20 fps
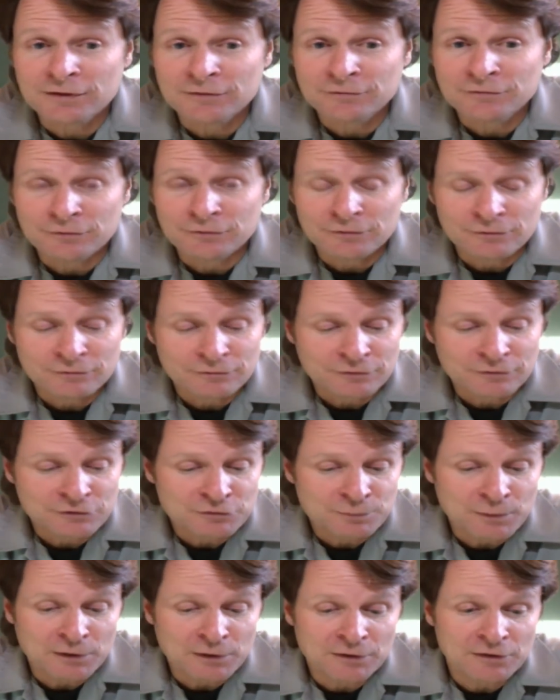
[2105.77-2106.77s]
if you've
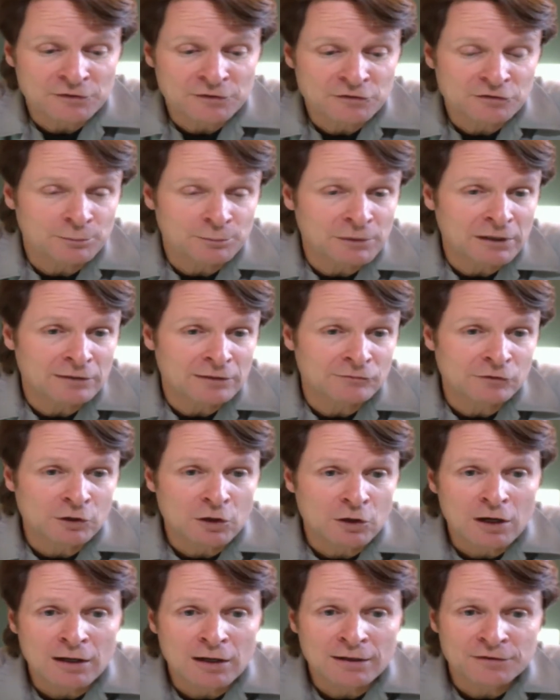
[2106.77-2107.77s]
experienced some kind of a
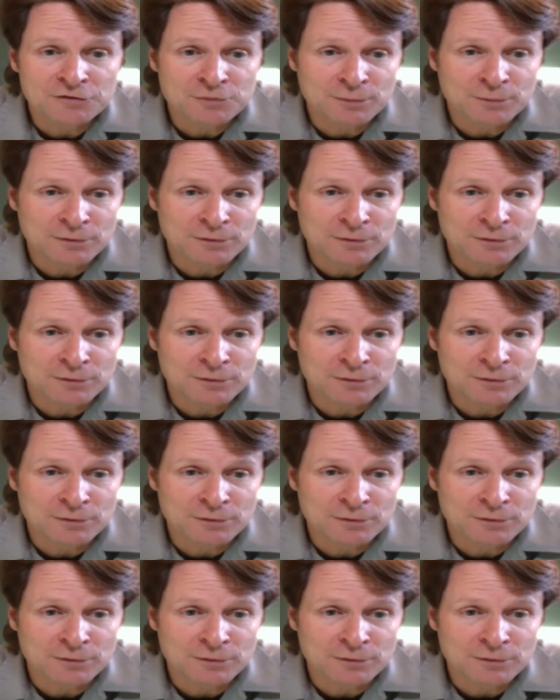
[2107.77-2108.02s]
loss,